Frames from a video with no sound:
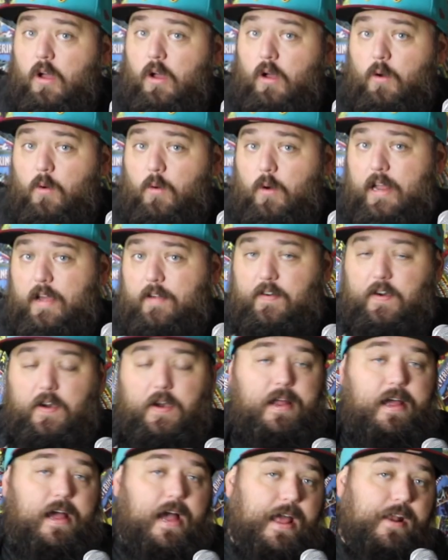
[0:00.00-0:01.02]
Whatever.
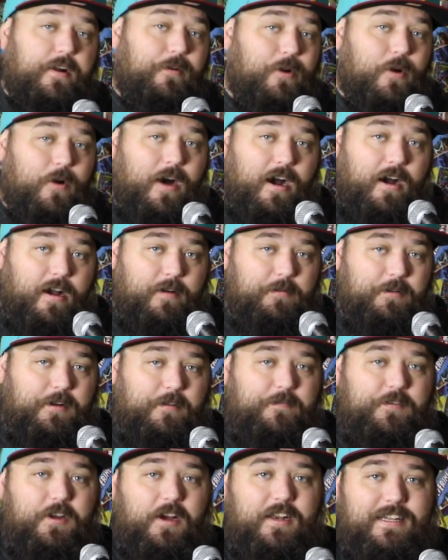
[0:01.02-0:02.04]
I don't know how I would
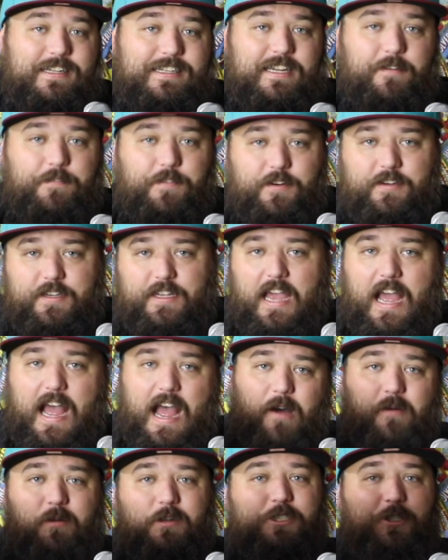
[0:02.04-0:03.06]
have done it differently.
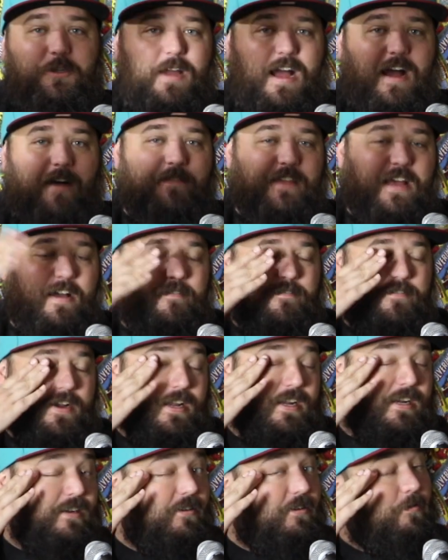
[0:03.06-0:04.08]
How would you have that
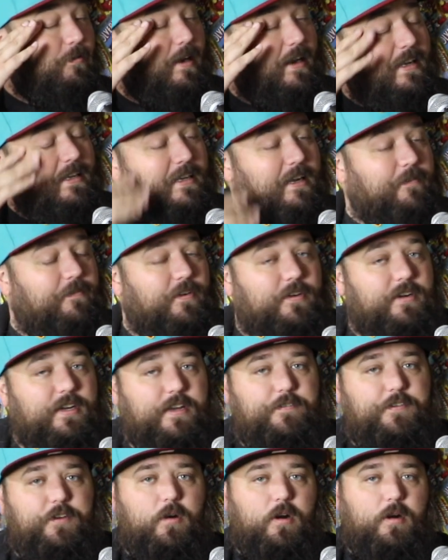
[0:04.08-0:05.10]
fight written differently
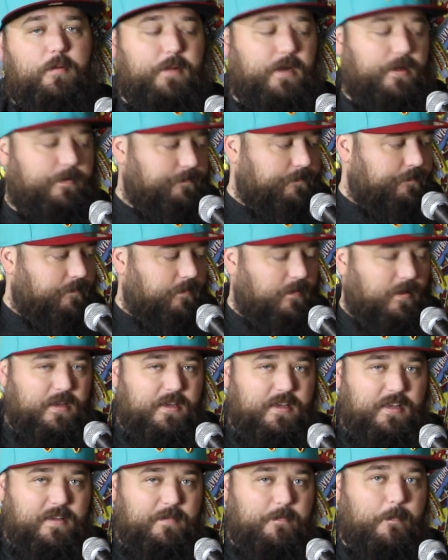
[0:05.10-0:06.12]
if you are? But
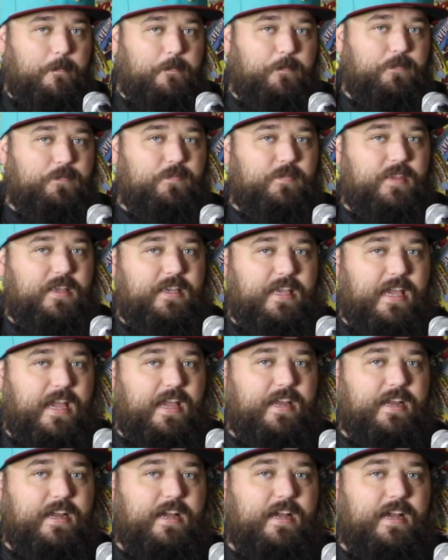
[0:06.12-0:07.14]

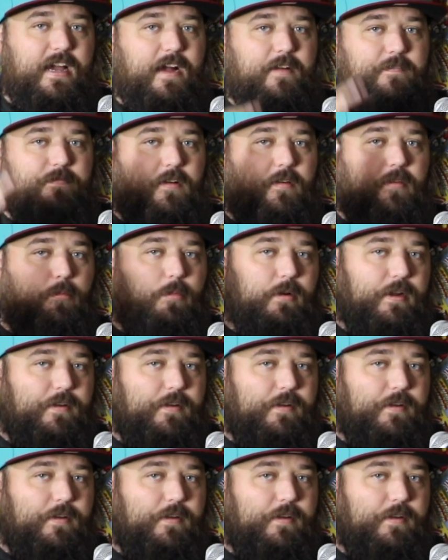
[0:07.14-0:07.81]
gang, after 3